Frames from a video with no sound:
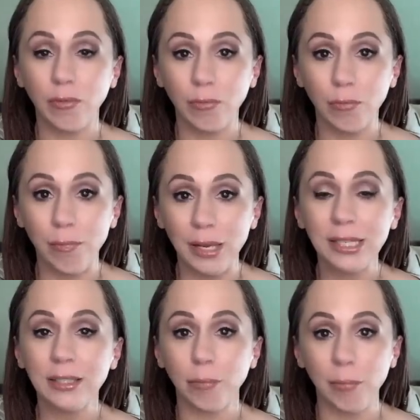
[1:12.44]

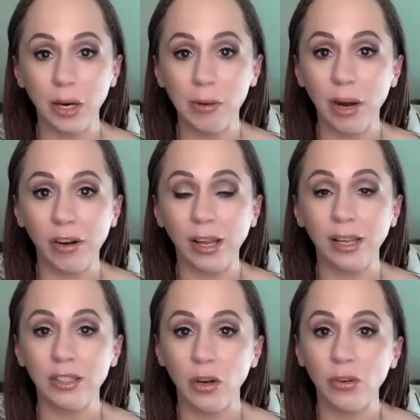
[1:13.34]
Miss Meri Brown
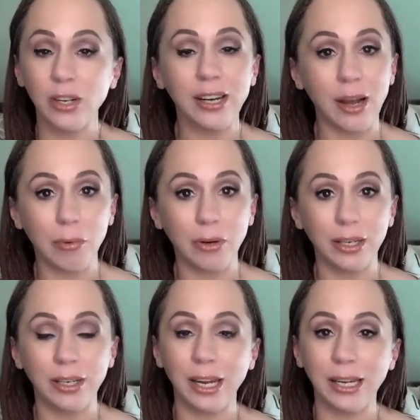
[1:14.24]
has owned and
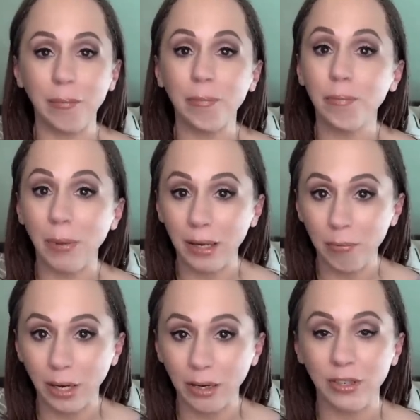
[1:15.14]
operated a bed and
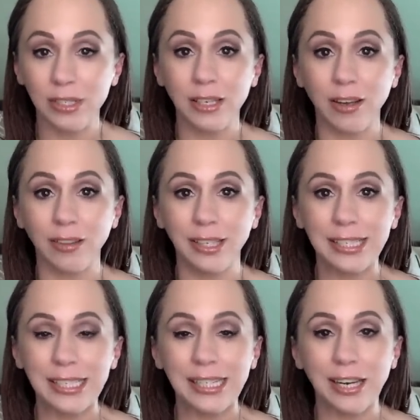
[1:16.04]
breakfast called
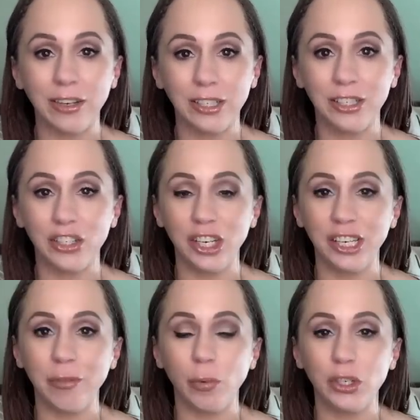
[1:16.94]
Lizzie's Heritage
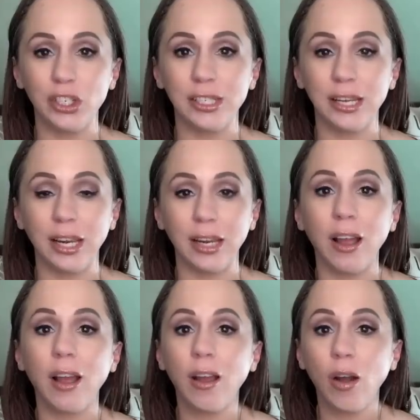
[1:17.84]
Inn, which is a
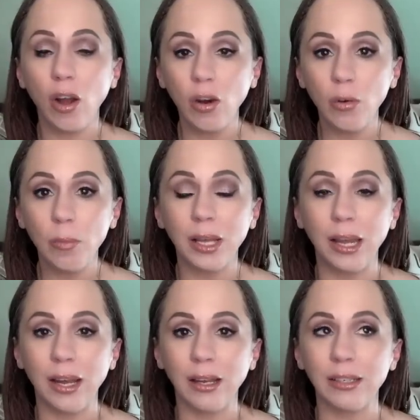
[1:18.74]
home
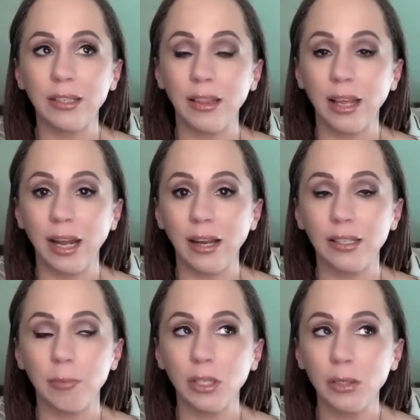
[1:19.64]
and that
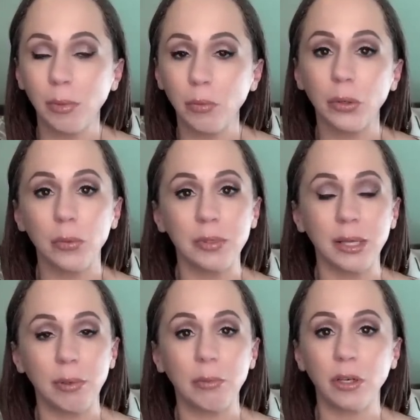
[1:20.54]
has multiple rooms
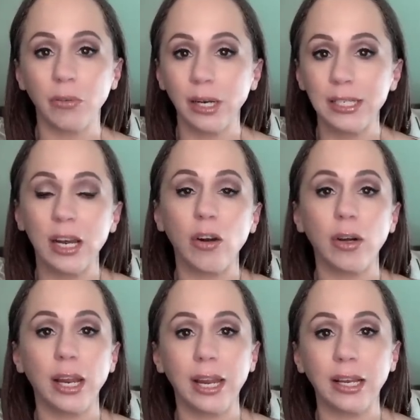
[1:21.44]
that people can rent out.
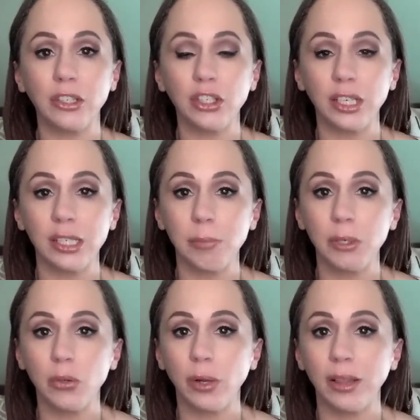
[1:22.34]
And she has been
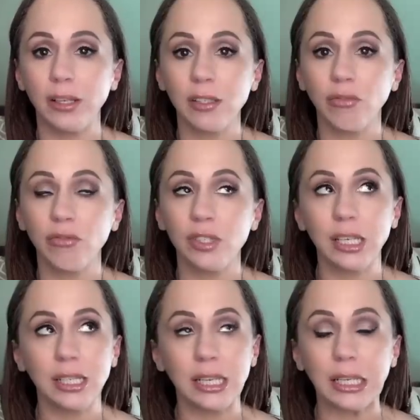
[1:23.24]
doing this
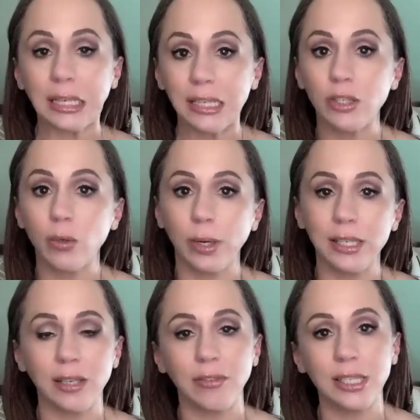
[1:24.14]
since at least
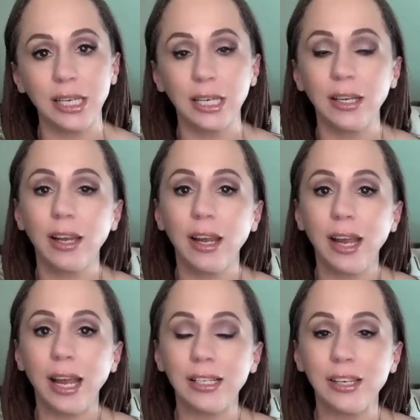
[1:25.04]
2017.
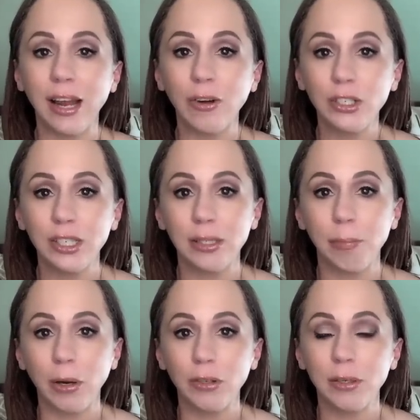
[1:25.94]
And now she's
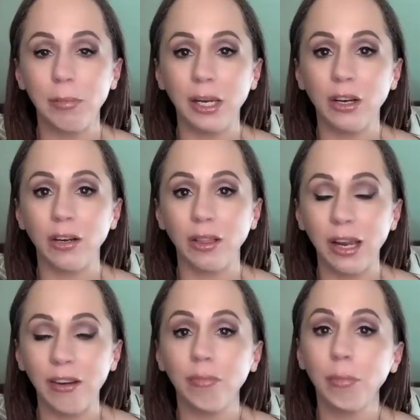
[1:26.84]
about to make her
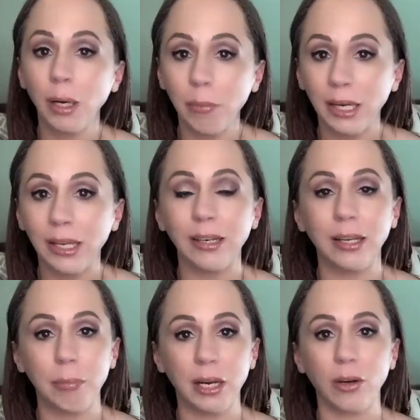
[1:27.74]
life permanent
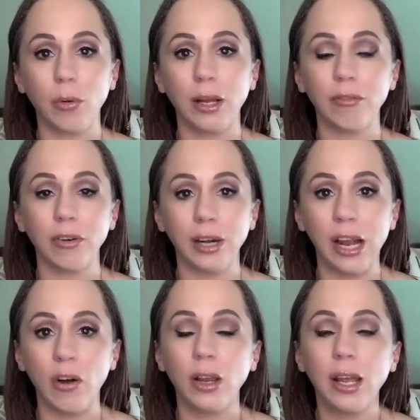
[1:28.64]
in Parowan for
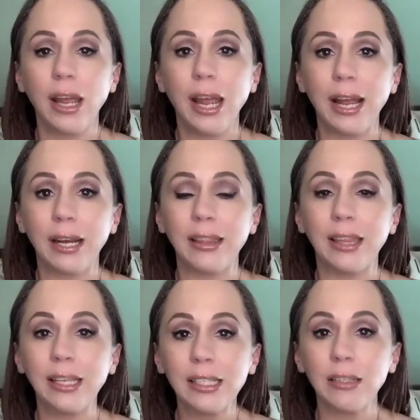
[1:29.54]
now. And
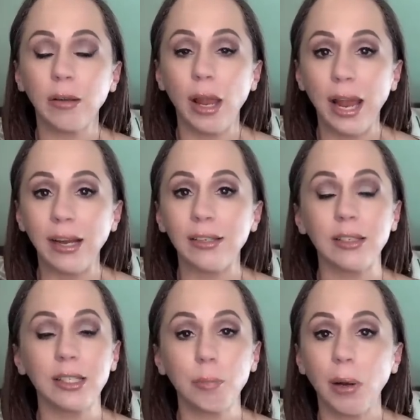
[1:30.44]
this has
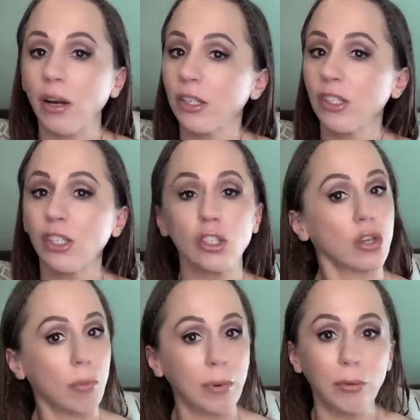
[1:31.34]
sparked
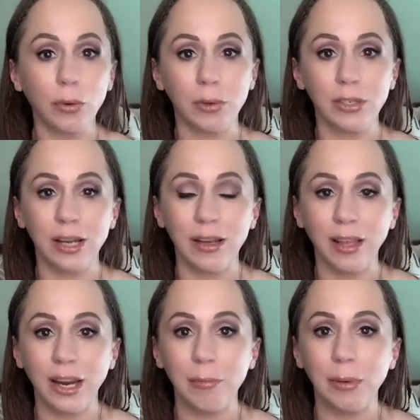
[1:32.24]
so many rumors
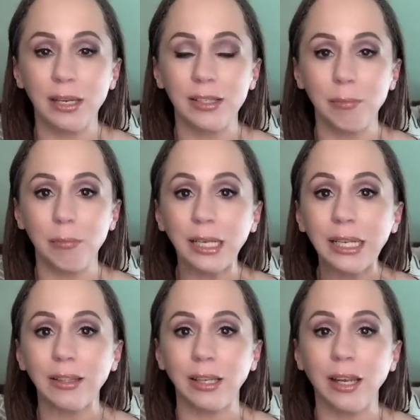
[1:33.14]
online because
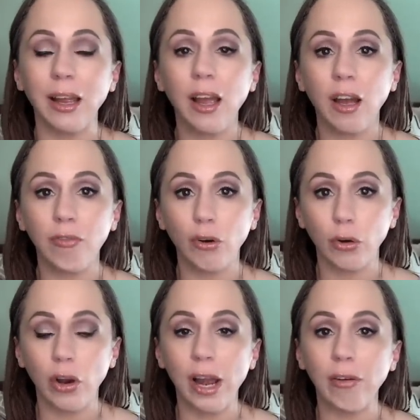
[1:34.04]
immediately a
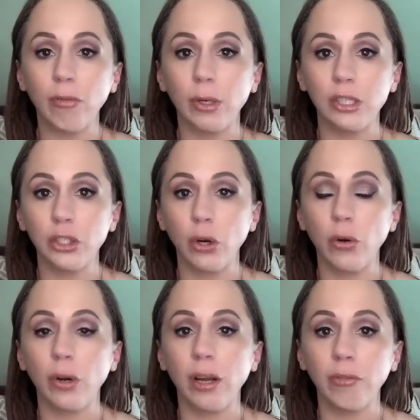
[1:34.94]
photograph was
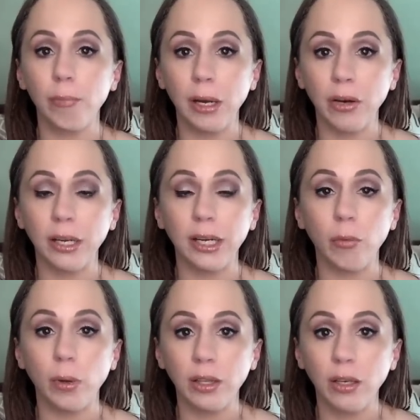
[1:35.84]
shown of Meri
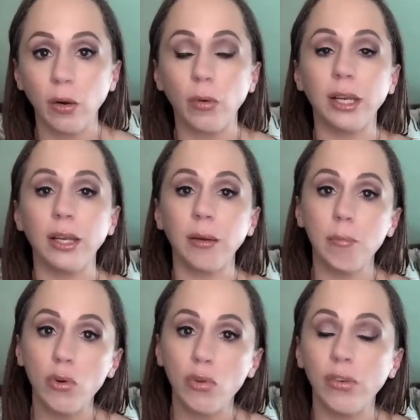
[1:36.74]
with Kody
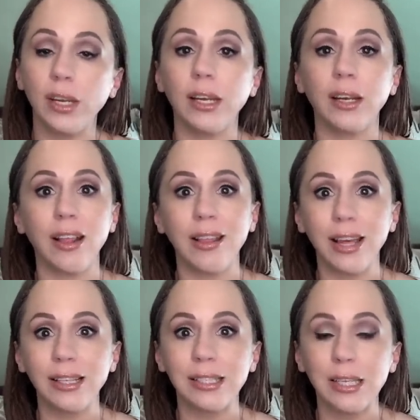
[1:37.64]
moving. And
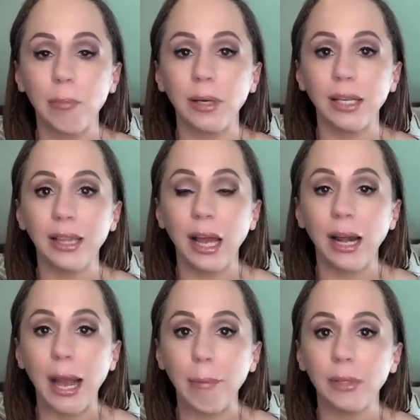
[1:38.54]
then somebody that
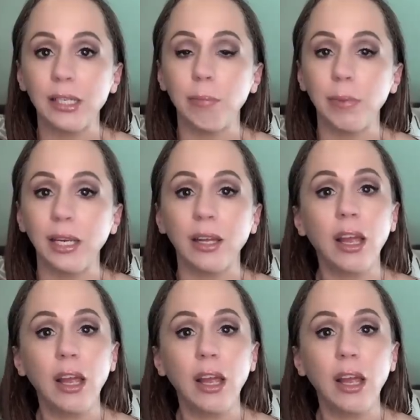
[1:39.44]
happened to be